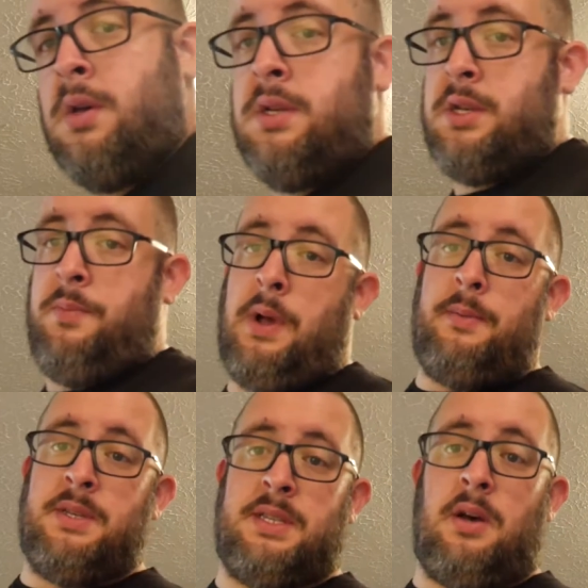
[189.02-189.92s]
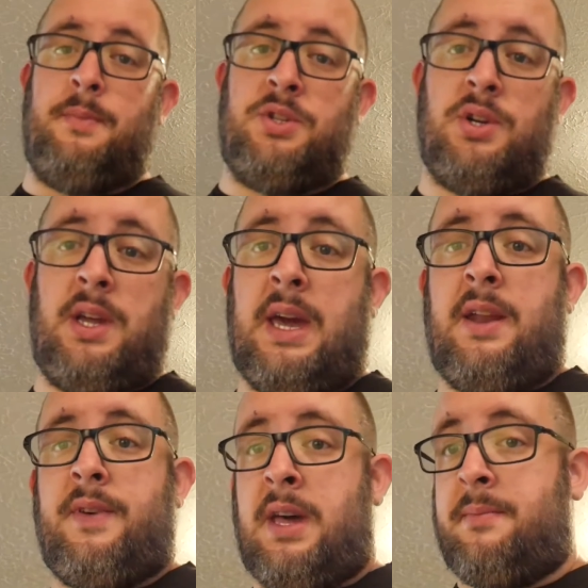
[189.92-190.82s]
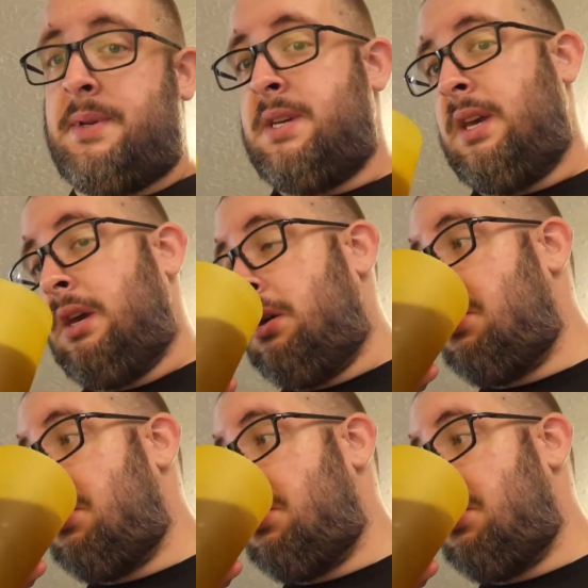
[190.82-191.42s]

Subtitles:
So you probably saw me drink out of a cup of tea.